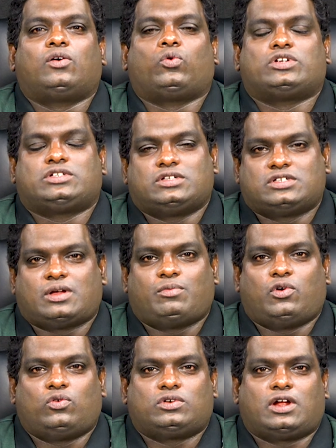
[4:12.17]
questions
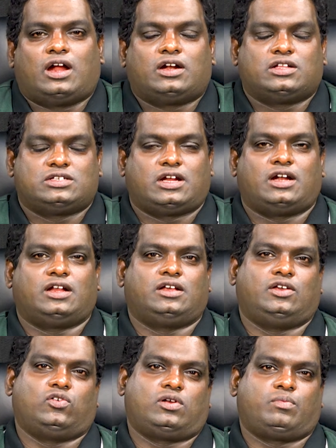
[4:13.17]
about
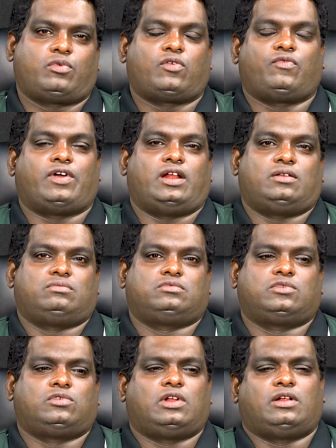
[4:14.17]
understanding your profile.
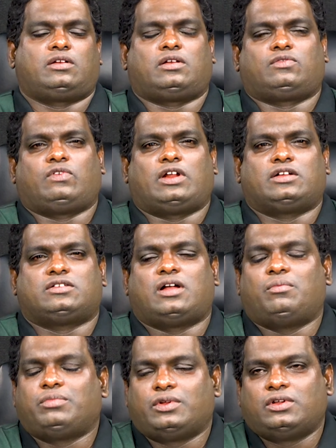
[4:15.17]
So like for
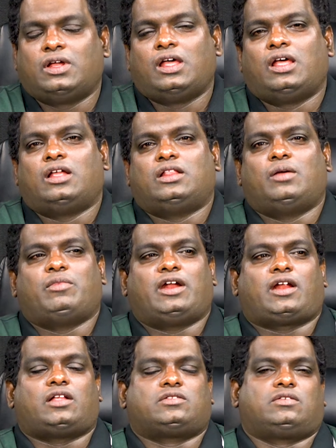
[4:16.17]
example, they
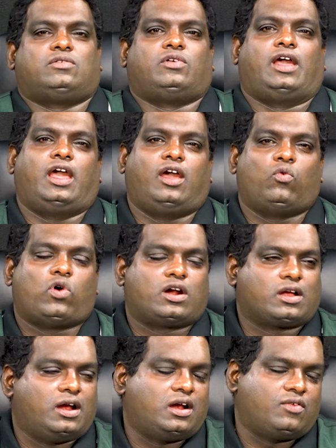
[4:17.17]
might ask you, hey,
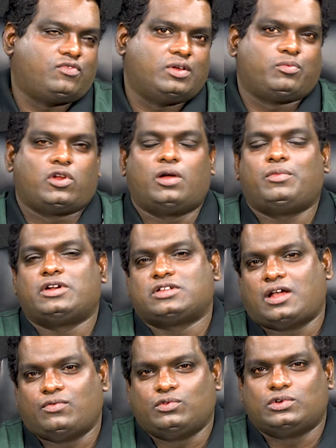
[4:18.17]
what kind of
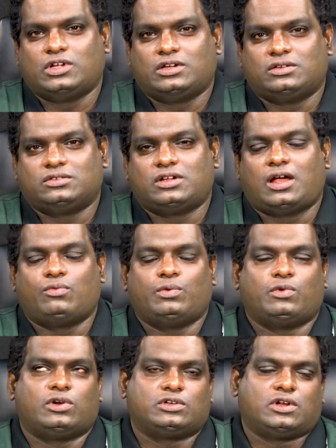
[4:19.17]
deployments have you done? Have
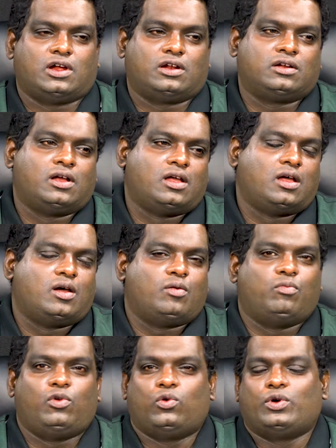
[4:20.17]
you worked on
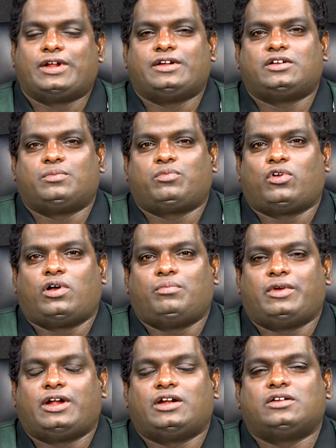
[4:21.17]
blue-green
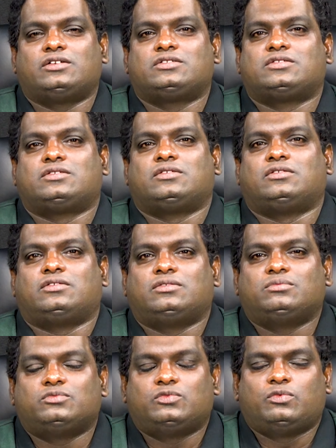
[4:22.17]
deployments?
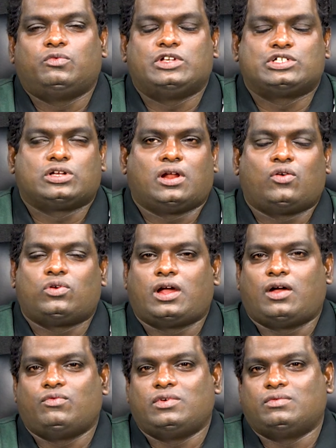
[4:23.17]
Um, which cloud
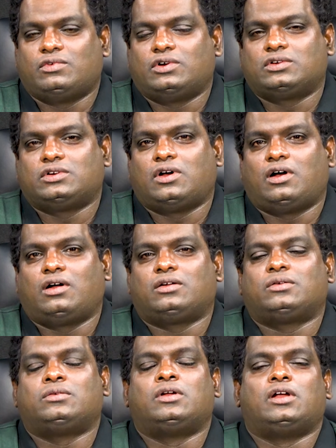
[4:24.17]
have you worked
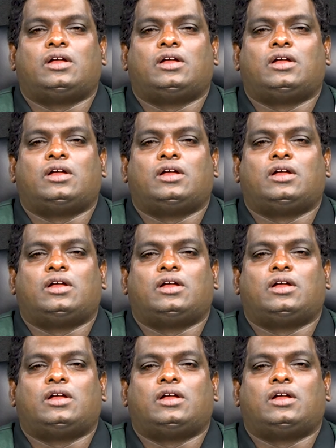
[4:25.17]
on?